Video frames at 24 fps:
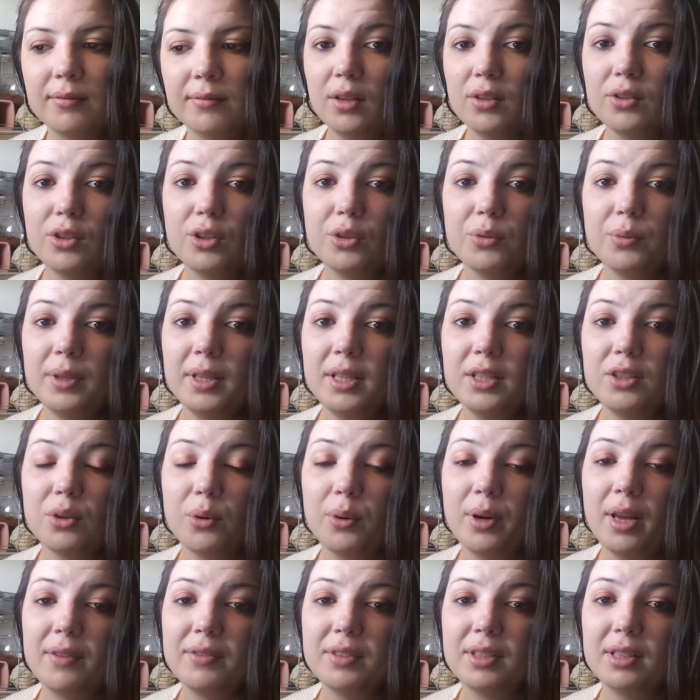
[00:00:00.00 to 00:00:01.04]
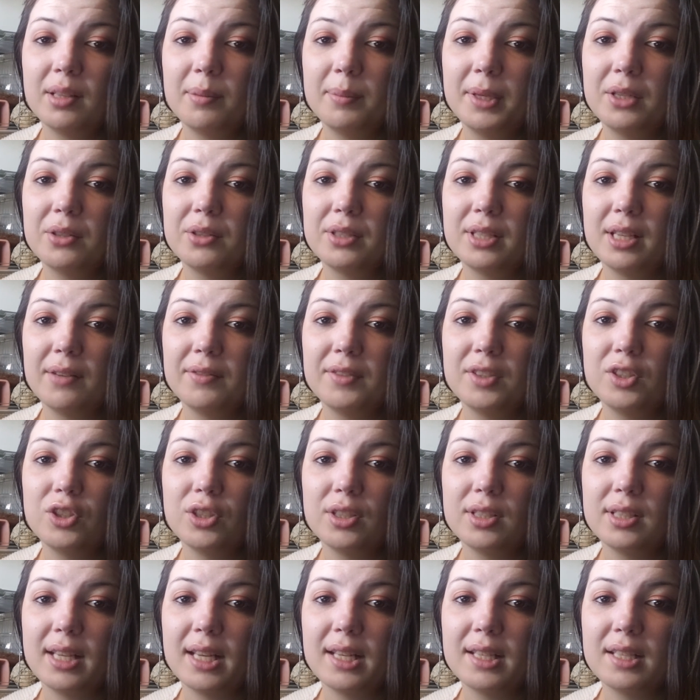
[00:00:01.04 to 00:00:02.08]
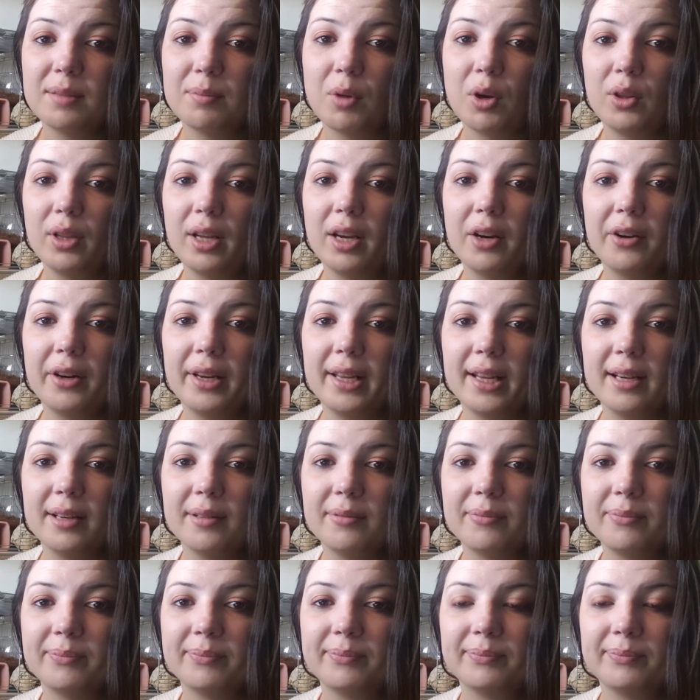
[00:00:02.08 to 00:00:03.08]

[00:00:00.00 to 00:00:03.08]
so you really don't have to limit yourself to just that small area.